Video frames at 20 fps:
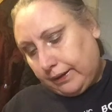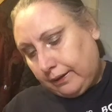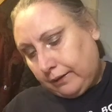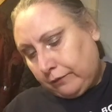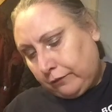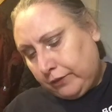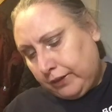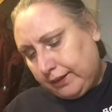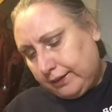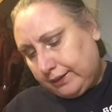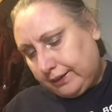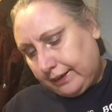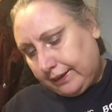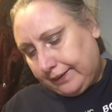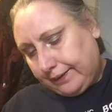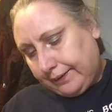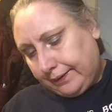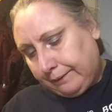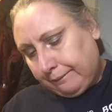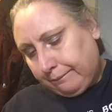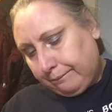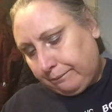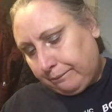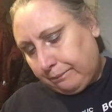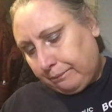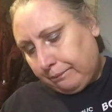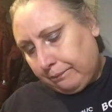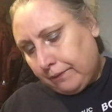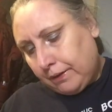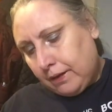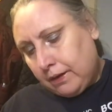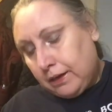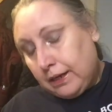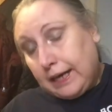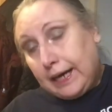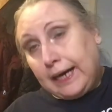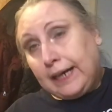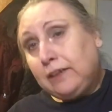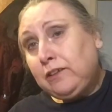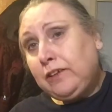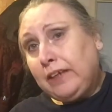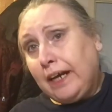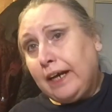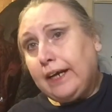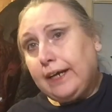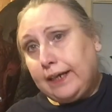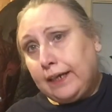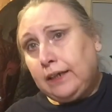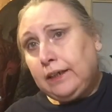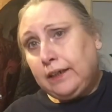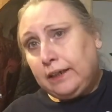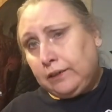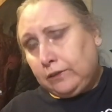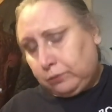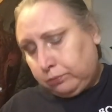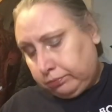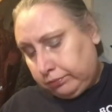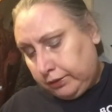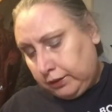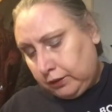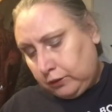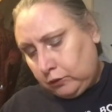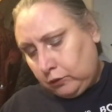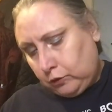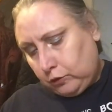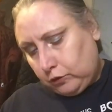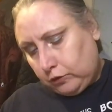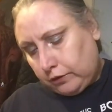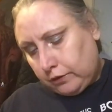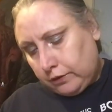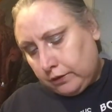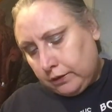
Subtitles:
I figured that out. And yeah, it is pretty good.